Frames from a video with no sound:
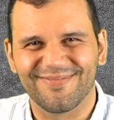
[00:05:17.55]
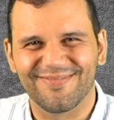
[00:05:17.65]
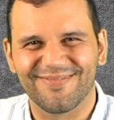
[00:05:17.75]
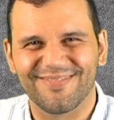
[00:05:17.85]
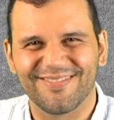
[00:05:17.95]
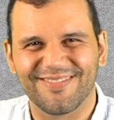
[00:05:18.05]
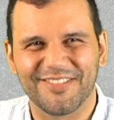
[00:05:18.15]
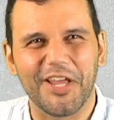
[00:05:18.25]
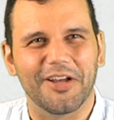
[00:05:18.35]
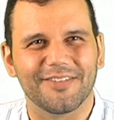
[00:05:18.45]
Oh boy.
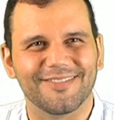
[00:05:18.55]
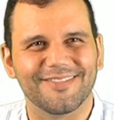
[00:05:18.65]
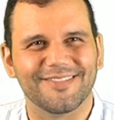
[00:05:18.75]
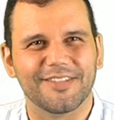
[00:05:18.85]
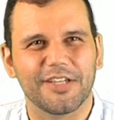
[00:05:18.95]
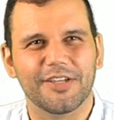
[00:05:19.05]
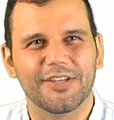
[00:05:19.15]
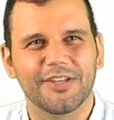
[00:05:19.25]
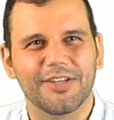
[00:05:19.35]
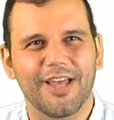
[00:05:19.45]
Yeah. Oh no.
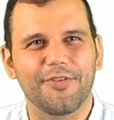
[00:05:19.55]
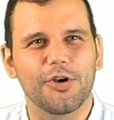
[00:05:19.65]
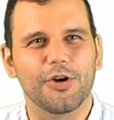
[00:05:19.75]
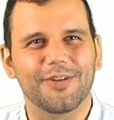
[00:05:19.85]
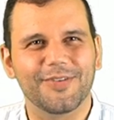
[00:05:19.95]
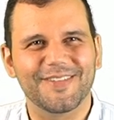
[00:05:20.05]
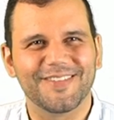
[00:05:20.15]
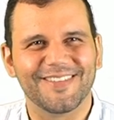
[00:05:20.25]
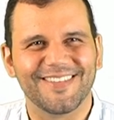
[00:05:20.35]
Have you heard of it?